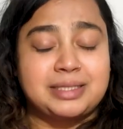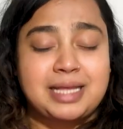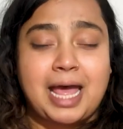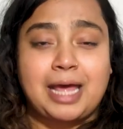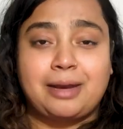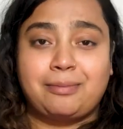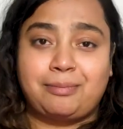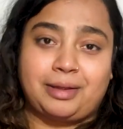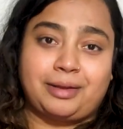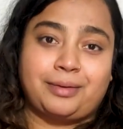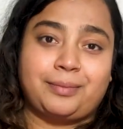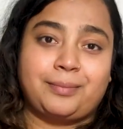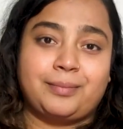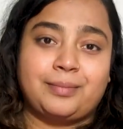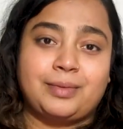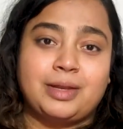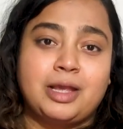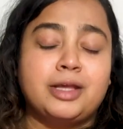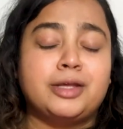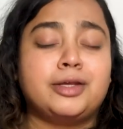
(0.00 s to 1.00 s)
than men.
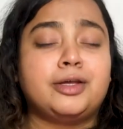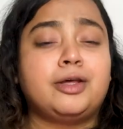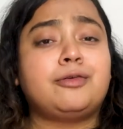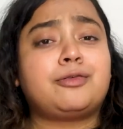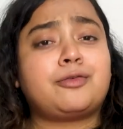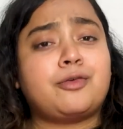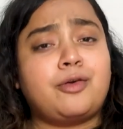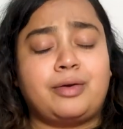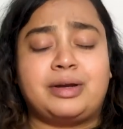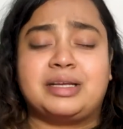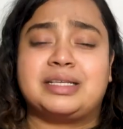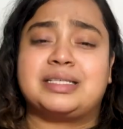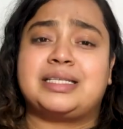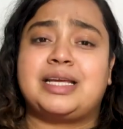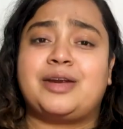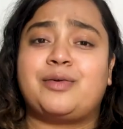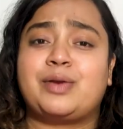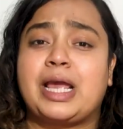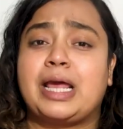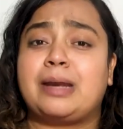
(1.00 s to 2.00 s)
Of course,
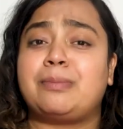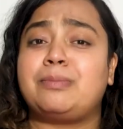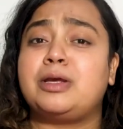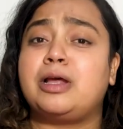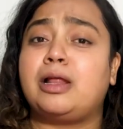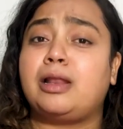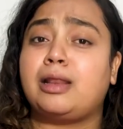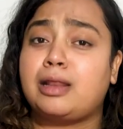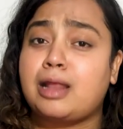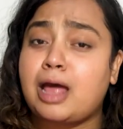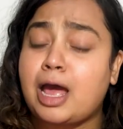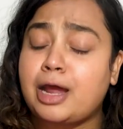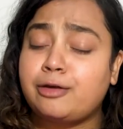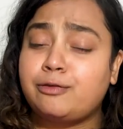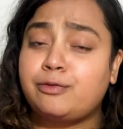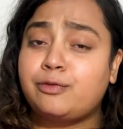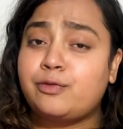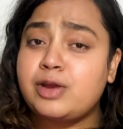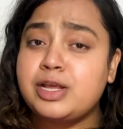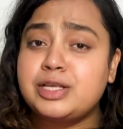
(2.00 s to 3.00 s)
there can be a lot
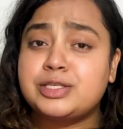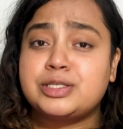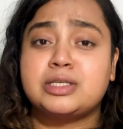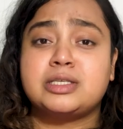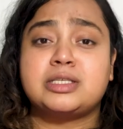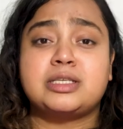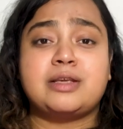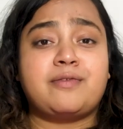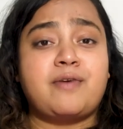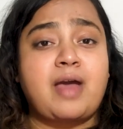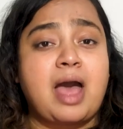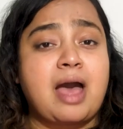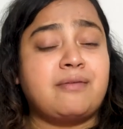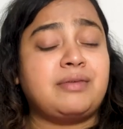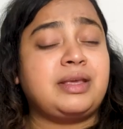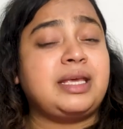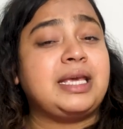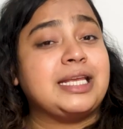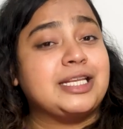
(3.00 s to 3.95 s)
of reasons of having